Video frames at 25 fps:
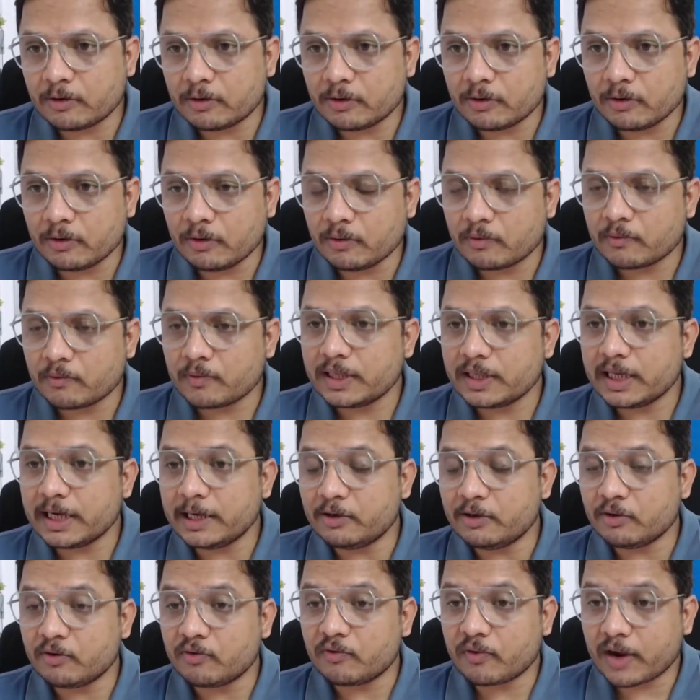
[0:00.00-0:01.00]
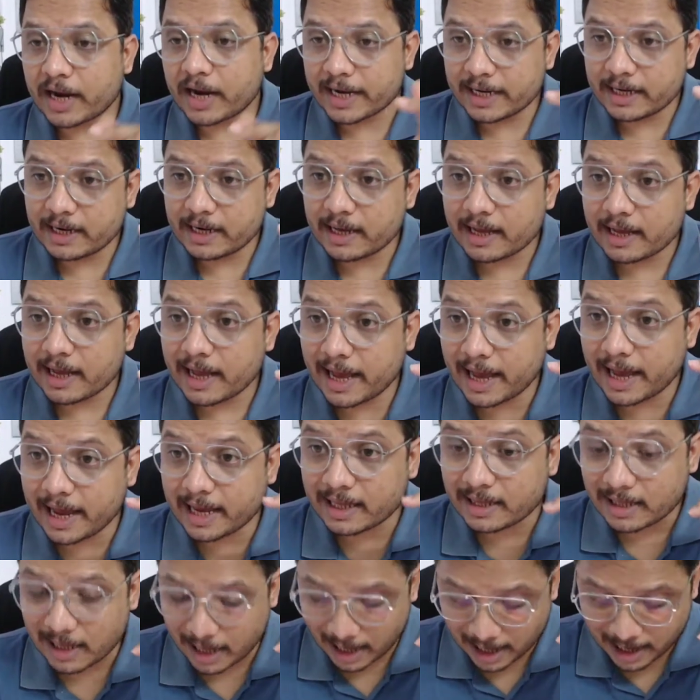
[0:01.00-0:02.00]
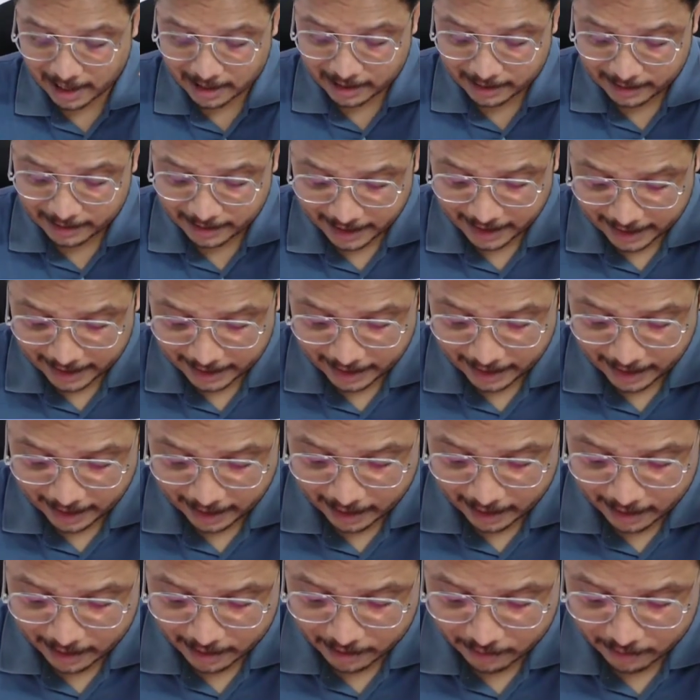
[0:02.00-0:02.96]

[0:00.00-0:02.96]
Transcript: to do, we need to find N R T T.